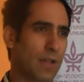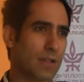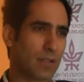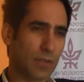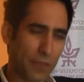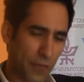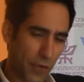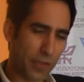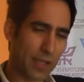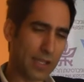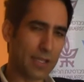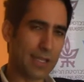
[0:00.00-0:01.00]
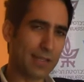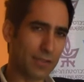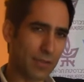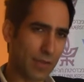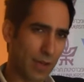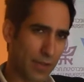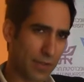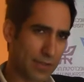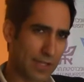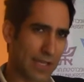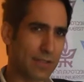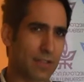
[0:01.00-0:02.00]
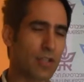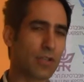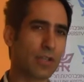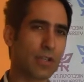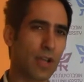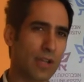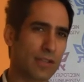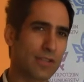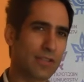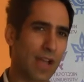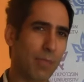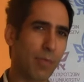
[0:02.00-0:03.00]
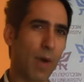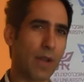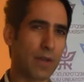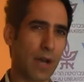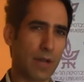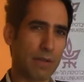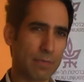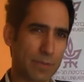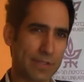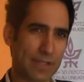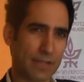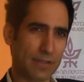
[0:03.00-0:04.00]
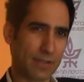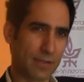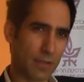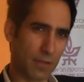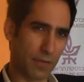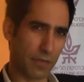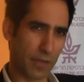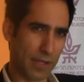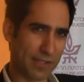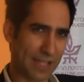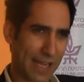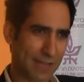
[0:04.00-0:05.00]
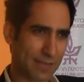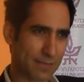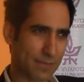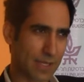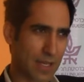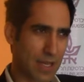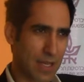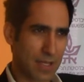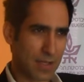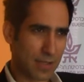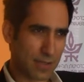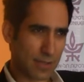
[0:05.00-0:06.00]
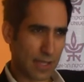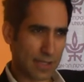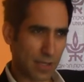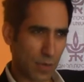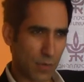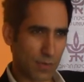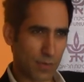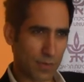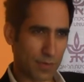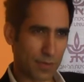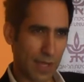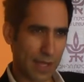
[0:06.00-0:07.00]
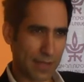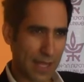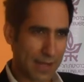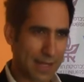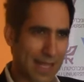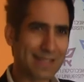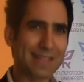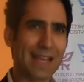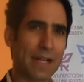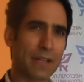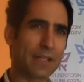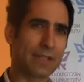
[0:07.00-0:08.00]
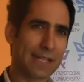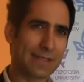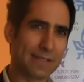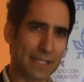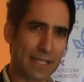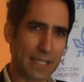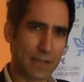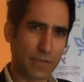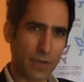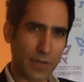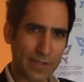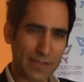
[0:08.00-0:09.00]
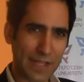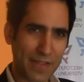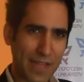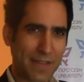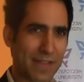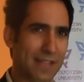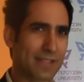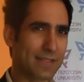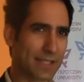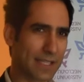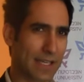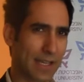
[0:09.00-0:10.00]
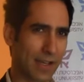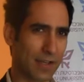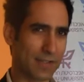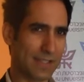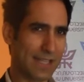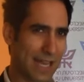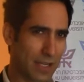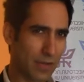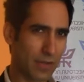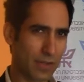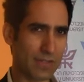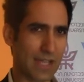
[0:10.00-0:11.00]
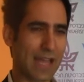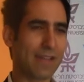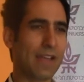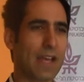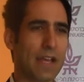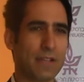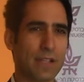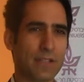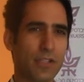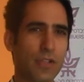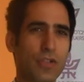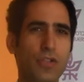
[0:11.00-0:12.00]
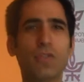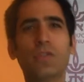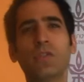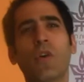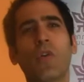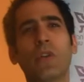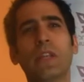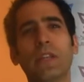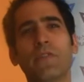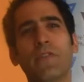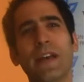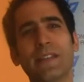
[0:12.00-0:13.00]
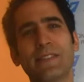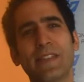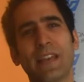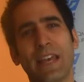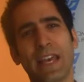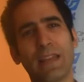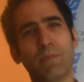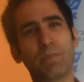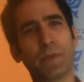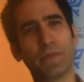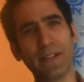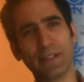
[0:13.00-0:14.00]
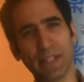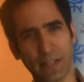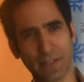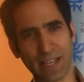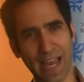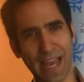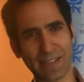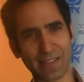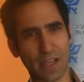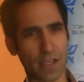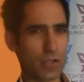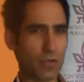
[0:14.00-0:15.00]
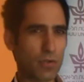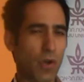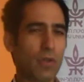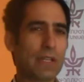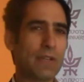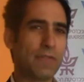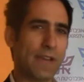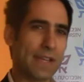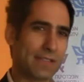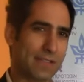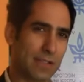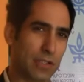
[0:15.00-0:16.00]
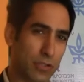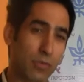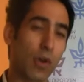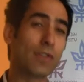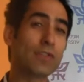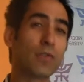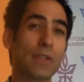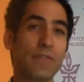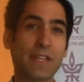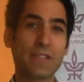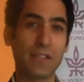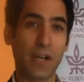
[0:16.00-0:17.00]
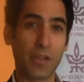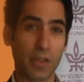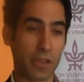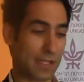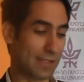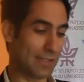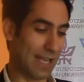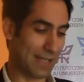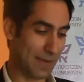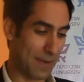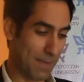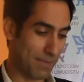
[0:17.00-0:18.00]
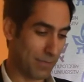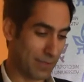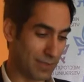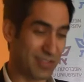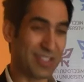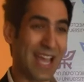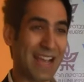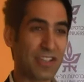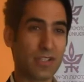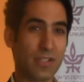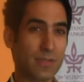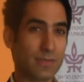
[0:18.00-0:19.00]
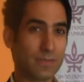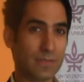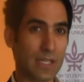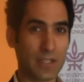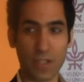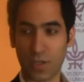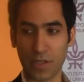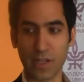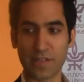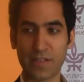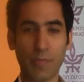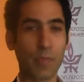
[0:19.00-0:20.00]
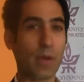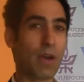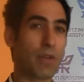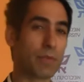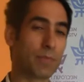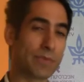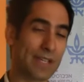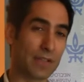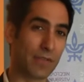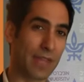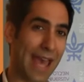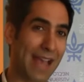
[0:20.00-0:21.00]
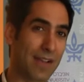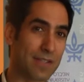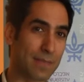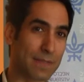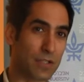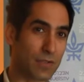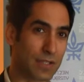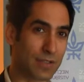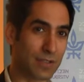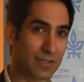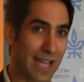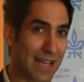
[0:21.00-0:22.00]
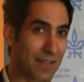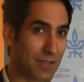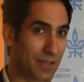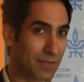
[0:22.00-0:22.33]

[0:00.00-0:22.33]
So the first thing you need to understand is you cannot stop 100% of the attacks. So, and that's, I think that's the key. If you understand that, that's the key. Because then you understand that you shouldn't only invest in preventing attacks. You should also invest in the other things like detection. You cannot stop 100% of the hackers, but you can detect them.